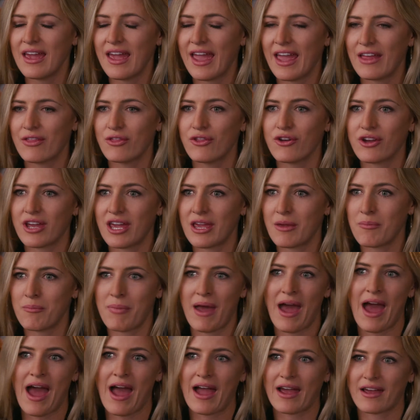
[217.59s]
And looking
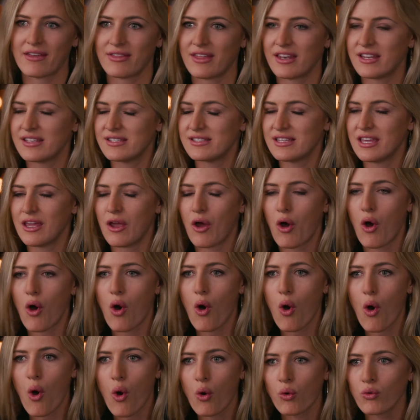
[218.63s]
back, that is the
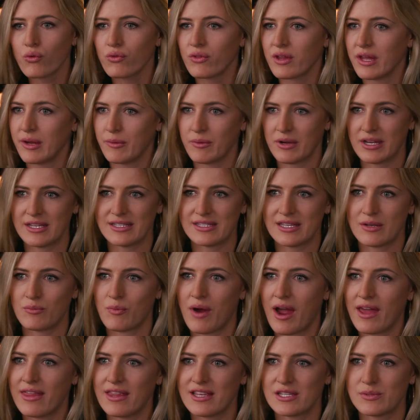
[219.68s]
only reason
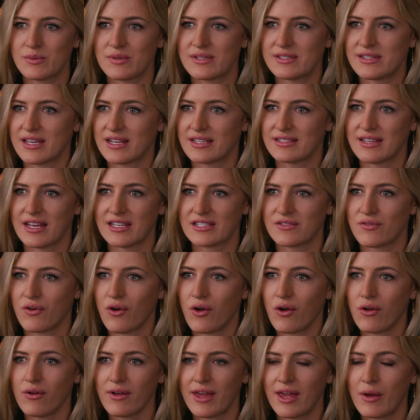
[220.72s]
why this was
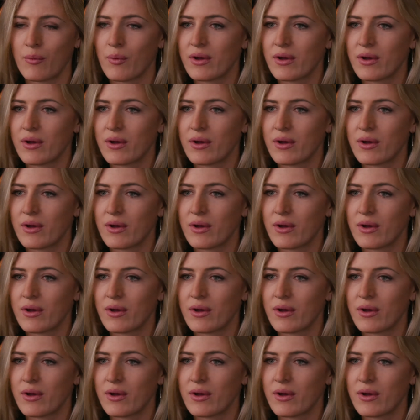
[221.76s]
successful. It